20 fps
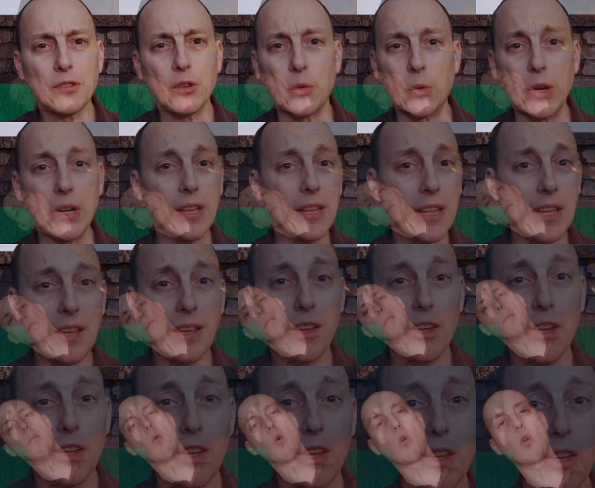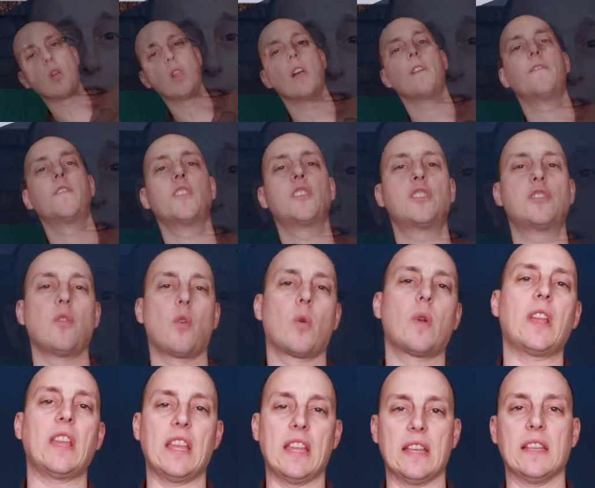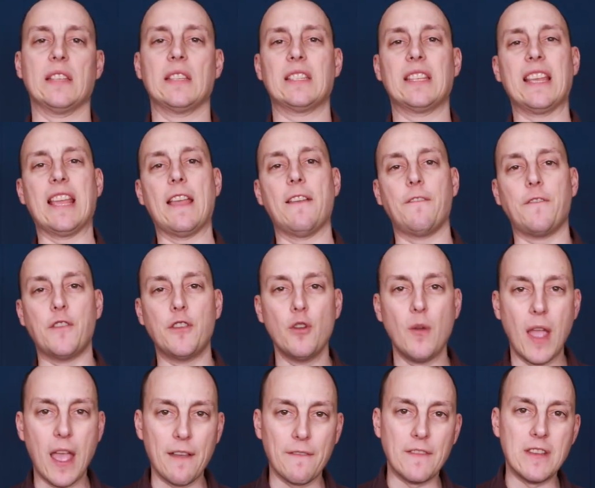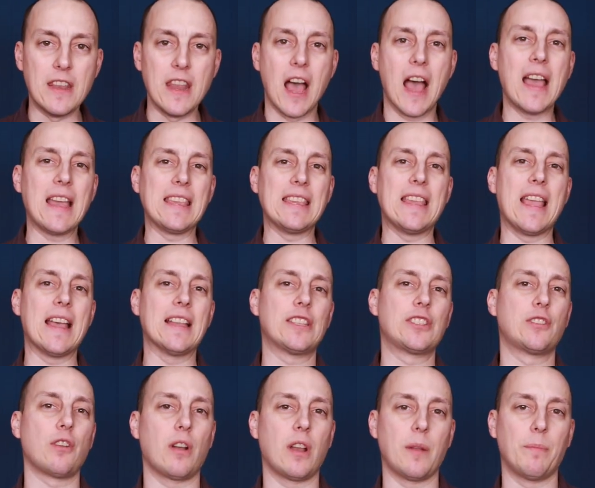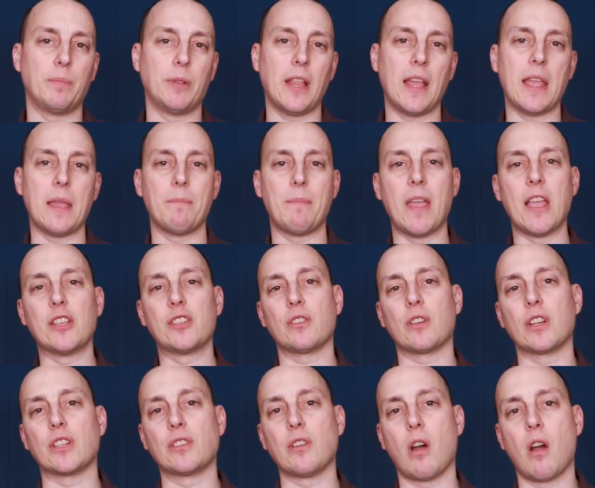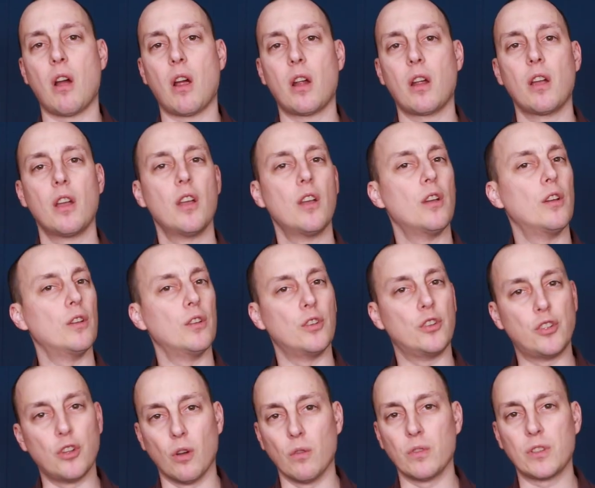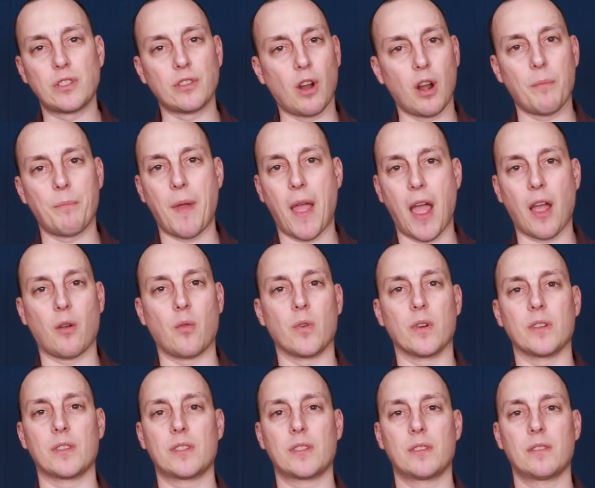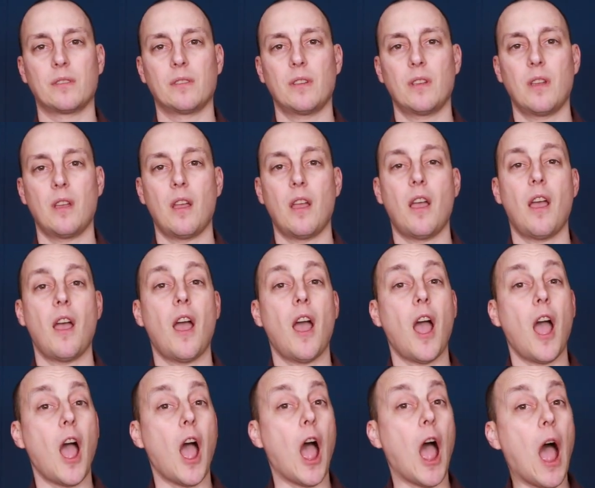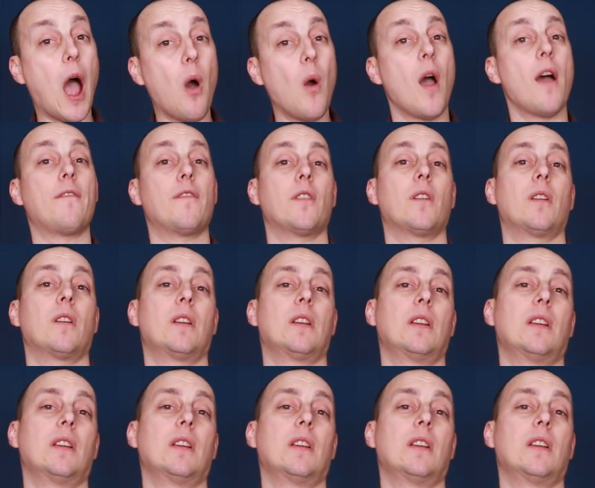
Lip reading: Really? The moral of the story is, if you have not yet started playing basic guitar, don't start backwards. However,